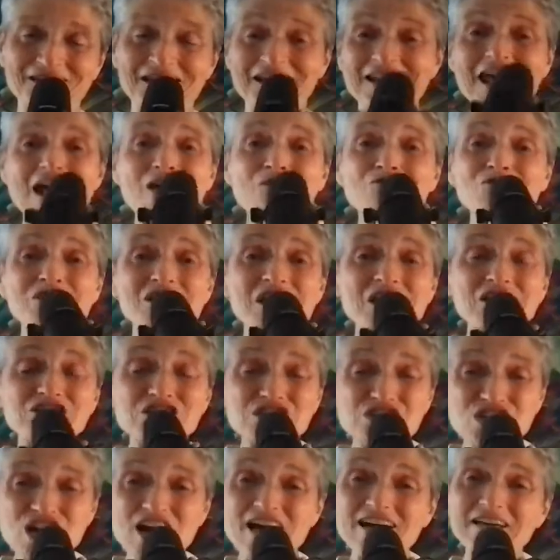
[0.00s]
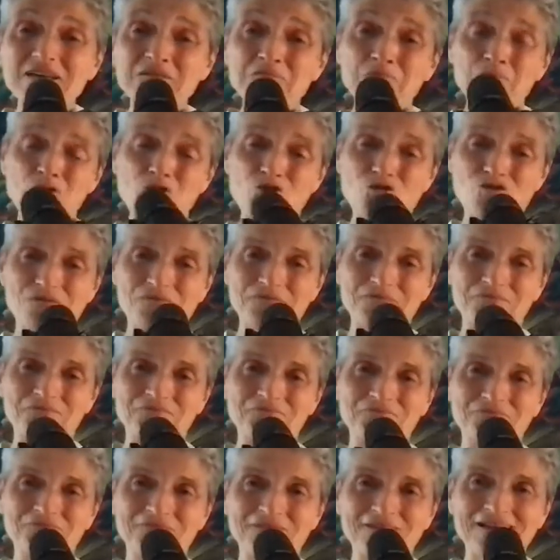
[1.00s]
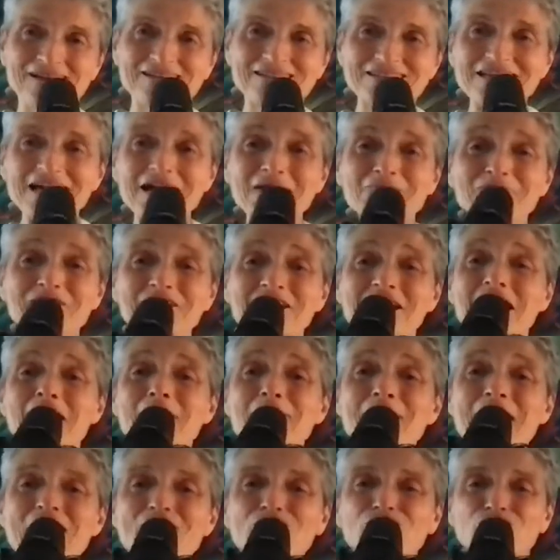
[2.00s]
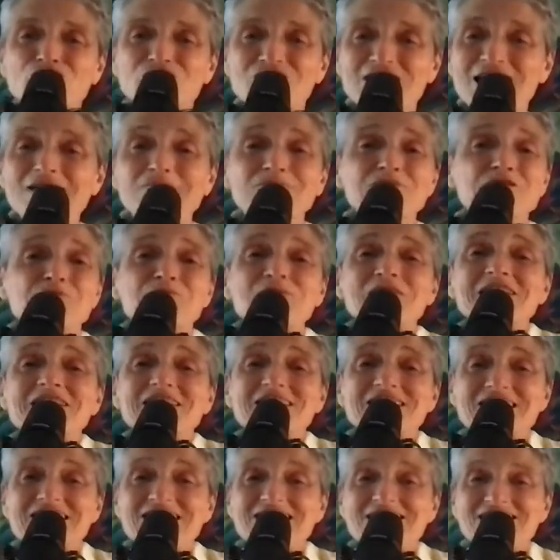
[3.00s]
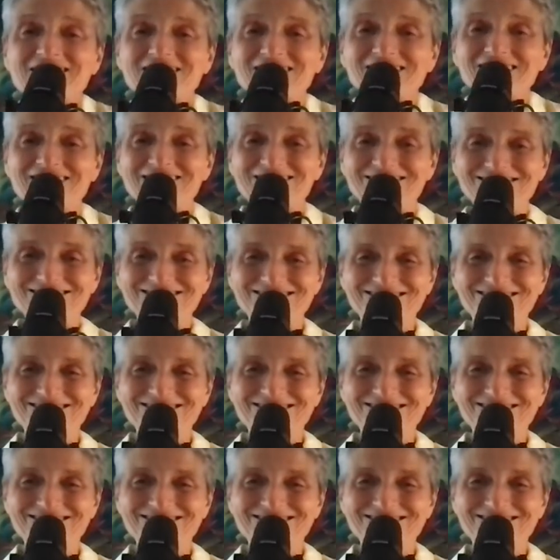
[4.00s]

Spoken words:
And how can I shine more? Time to come out, time to be seen.